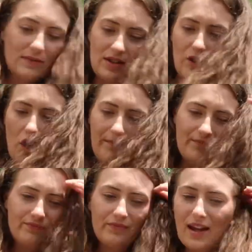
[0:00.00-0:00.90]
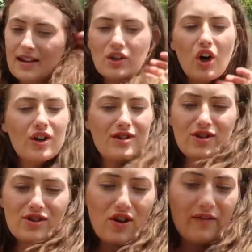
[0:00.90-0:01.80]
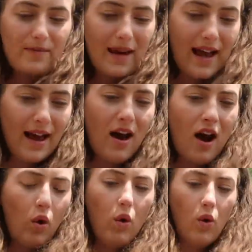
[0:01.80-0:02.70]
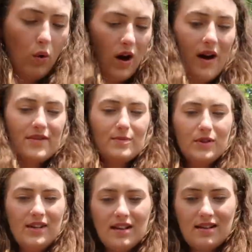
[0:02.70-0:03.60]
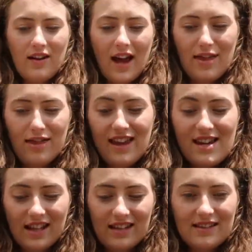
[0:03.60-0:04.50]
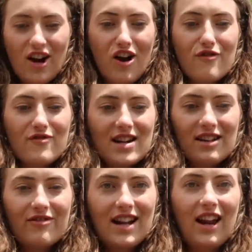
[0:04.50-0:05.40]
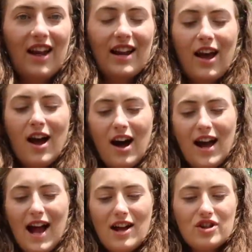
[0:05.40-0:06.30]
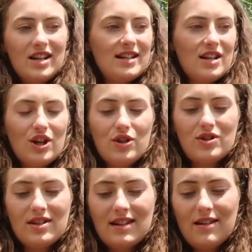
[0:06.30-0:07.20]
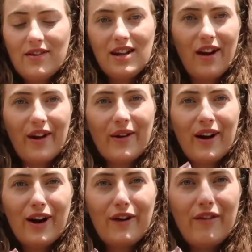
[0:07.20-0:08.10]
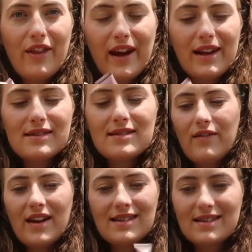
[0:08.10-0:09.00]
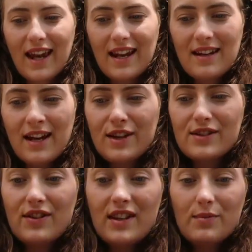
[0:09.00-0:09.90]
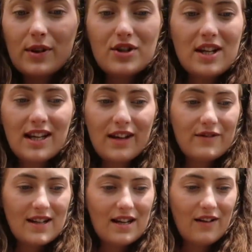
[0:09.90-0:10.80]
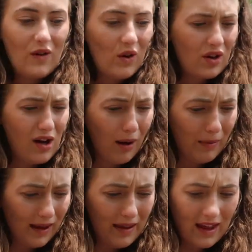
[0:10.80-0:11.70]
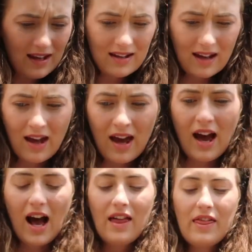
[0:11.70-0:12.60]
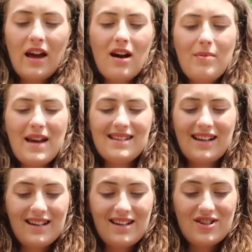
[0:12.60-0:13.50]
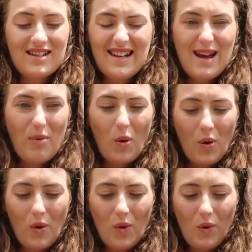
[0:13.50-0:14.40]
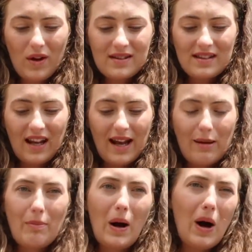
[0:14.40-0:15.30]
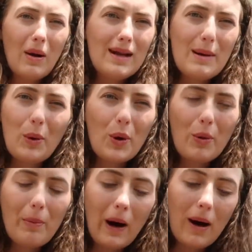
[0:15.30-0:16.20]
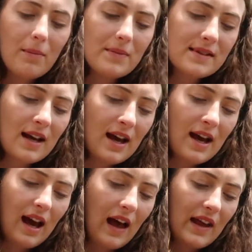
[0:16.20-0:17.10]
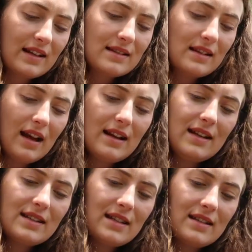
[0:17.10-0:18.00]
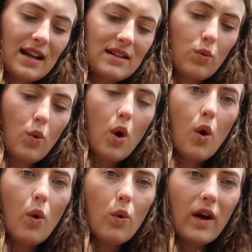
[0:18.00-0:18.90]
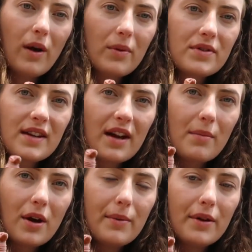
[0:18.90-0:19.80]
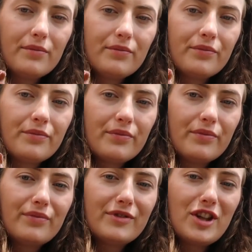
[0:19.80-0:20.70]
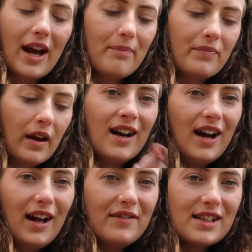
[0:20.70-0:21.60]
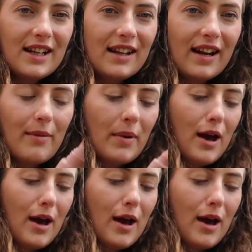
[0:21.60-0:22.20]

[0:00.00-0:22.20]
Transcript: It's gone. It's gone. It's just not for me. Oh, I've spotted. Okay, these I really, really like. I actually did a UGC video for these. Nivea Skin. So these were actually gifted. I've got a couple, I think. And they are basically just lip oil, so like lip oil balms. And they're slightly tinted. Whoa, that one's had a moment. Shame. I'll have to clean that up.